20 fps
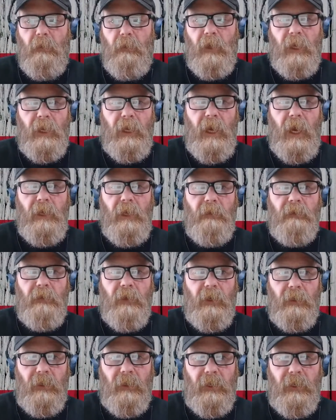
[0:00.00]
but I kind of
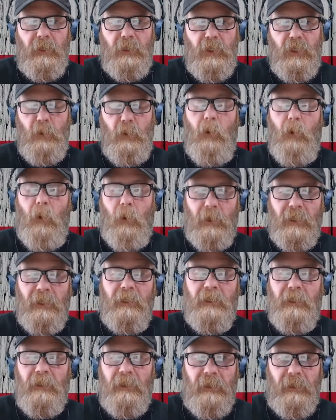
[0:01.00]
got like shoehorned
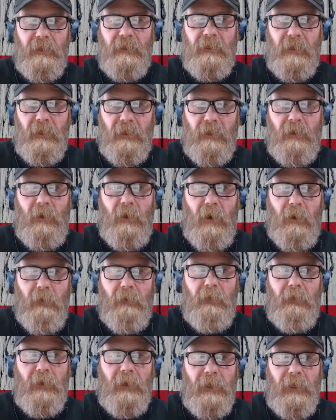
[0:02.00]
into
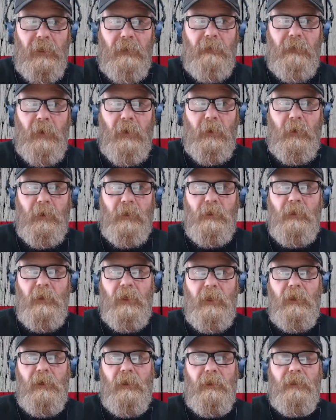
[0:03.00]
offering gift cards
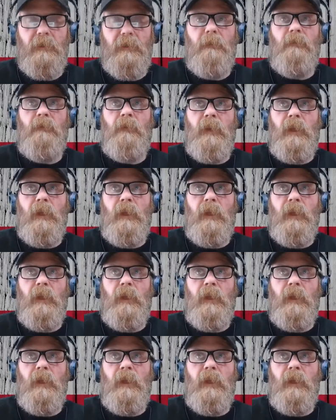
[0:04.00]
because